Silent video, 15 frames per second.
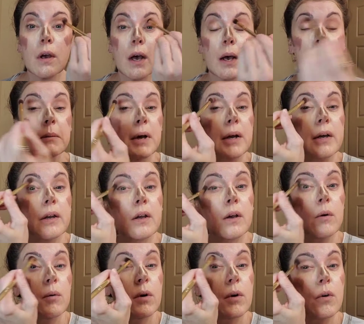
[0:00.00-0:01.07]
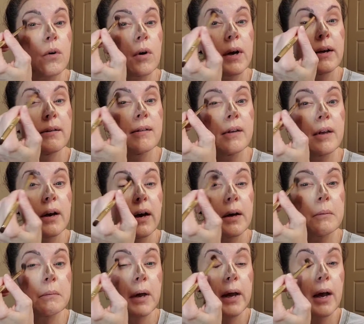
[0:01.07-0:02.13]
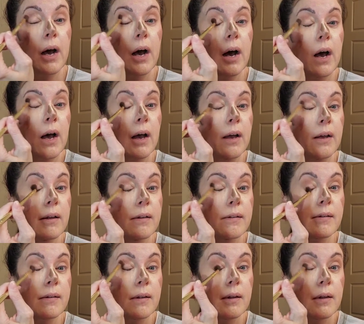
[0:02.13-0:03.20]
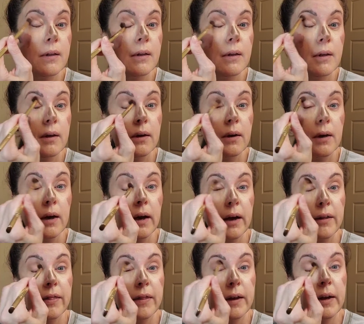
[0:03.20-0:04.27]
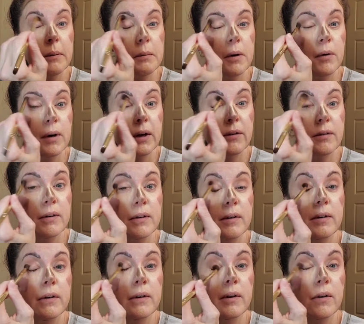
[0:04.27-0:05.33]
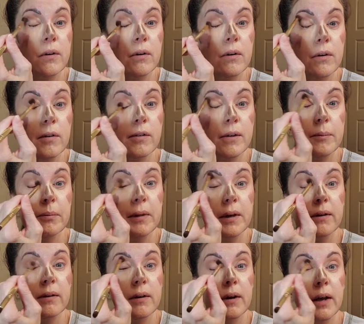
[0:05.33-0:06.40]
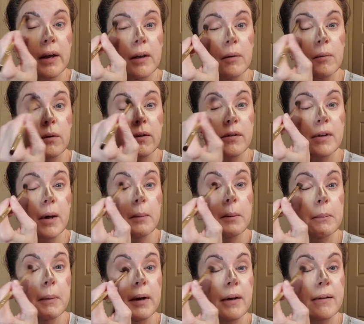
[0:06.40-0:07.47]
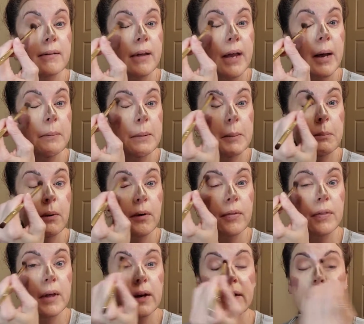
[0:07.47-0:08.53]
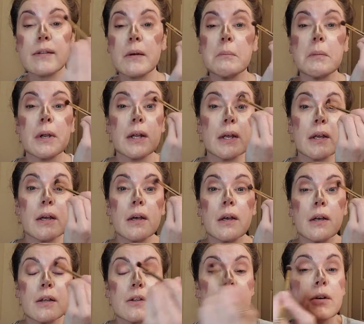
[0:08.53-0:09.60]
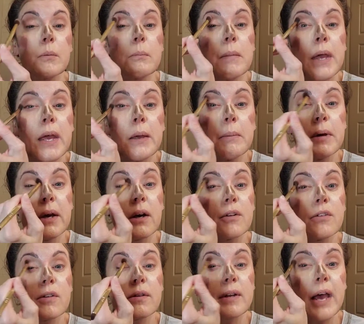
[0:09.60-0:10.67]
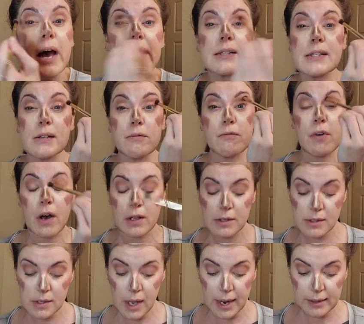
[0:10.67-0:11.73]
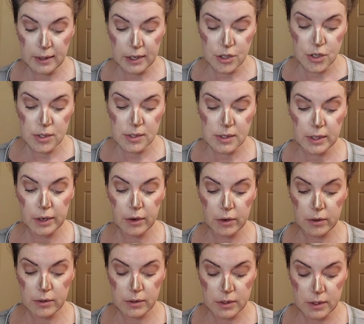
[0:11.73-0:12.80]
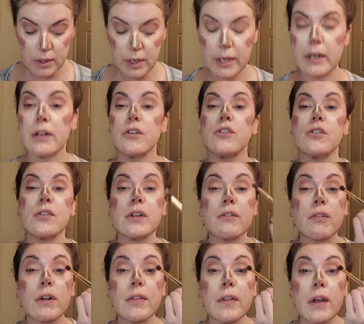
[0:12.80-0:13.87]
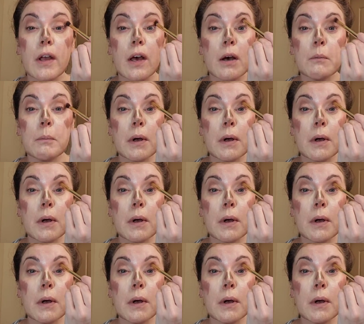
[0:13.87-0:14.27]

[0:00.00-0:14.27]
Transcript: I'm not gonna go real crazy on my eyes. I think I'm going out to dinner or something tonight. We're stopping by to say happy birthday to somebody. So maybe I'll just add some false eyelashes later to kind of juice everything up.